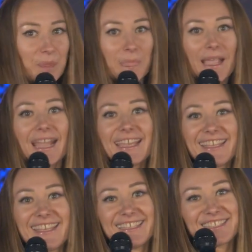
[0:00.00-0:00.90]
And
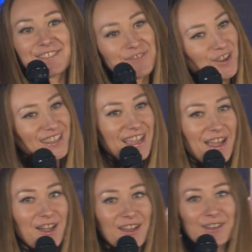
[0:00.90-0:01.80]
now you see that I have
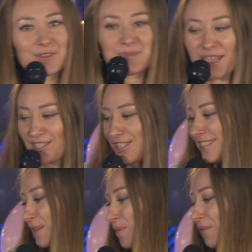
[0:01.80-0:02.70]
a pink
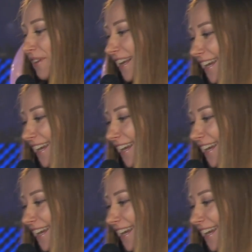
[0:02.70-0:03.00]
mood,